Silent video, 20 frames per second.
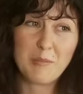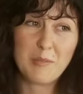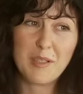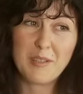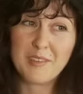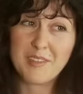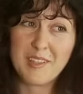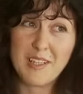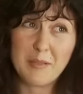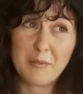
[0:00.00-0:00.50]
By
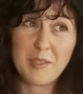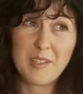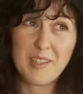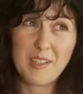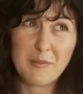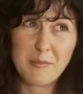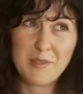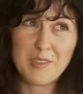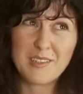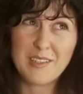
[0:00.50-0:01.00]
the time it
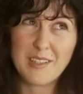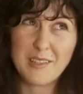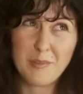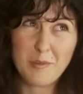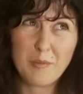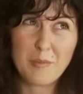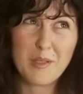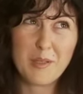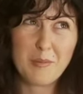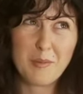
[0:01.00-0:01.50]
happens, I
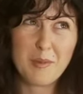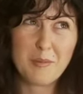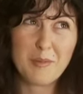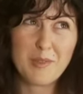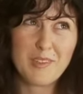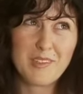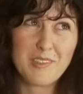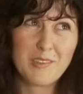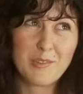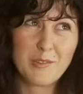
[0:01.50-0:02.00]
will probably
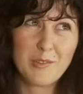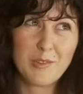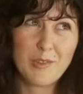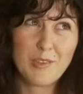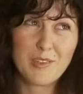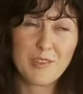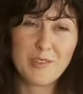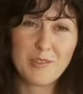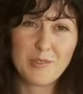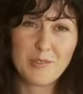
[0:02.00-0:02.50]
be too
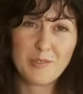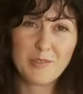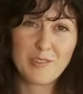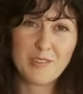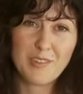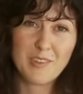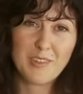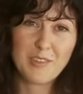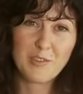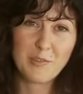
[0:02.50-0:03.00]
old
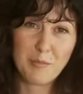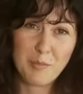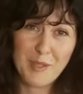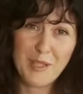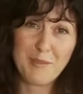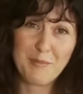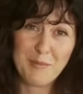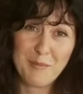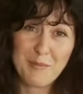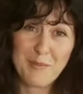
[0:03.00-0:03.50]
to play